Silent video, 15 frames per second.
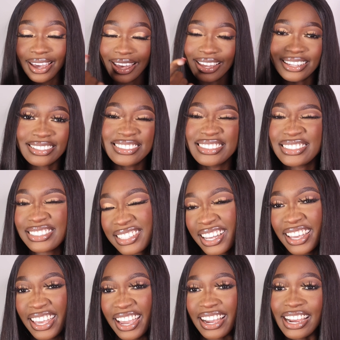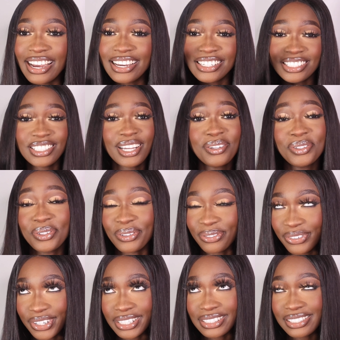And yeah, share to your
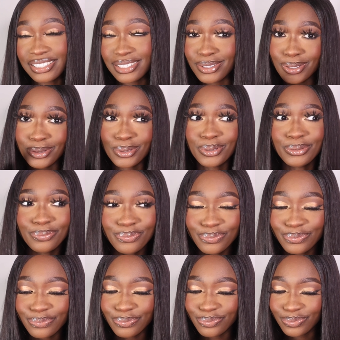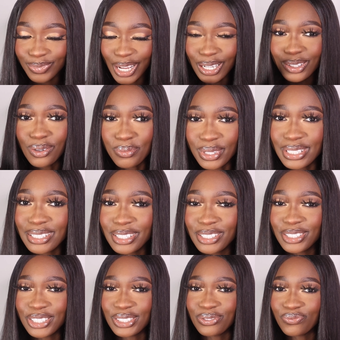friends. So don't be
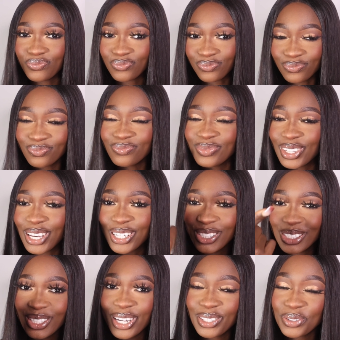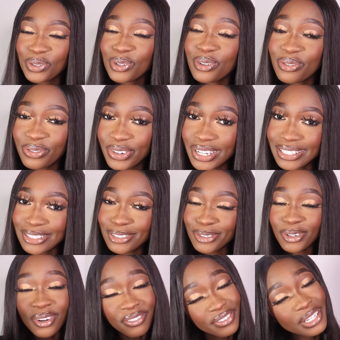stingy. Share to your friends so
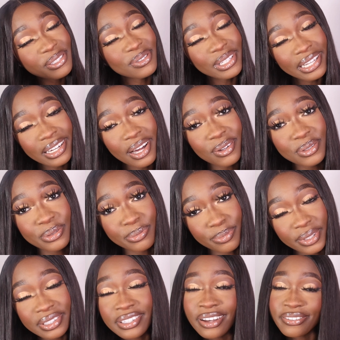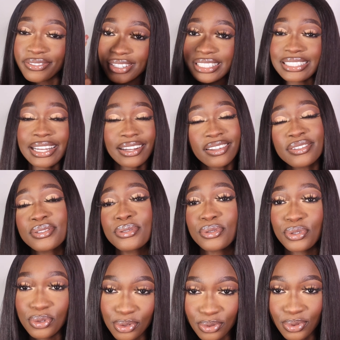your friends will learn how to beat their face like this
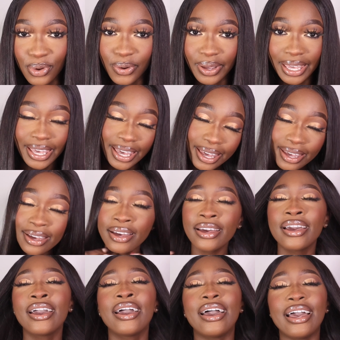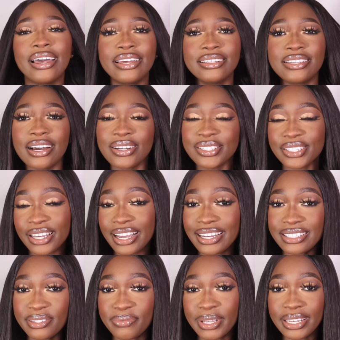too, okay? And I'll see you
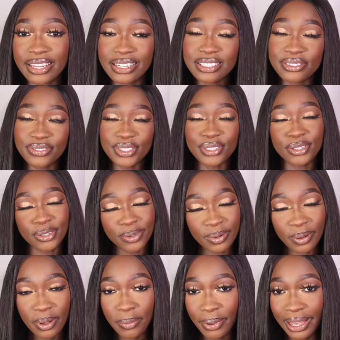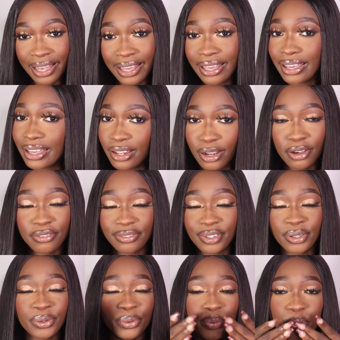guys in my next video. Bye. Love
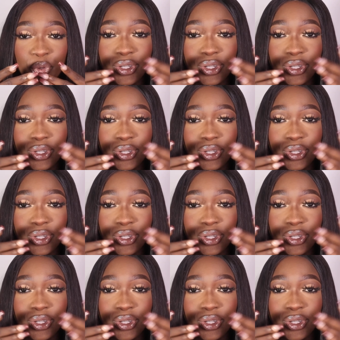you.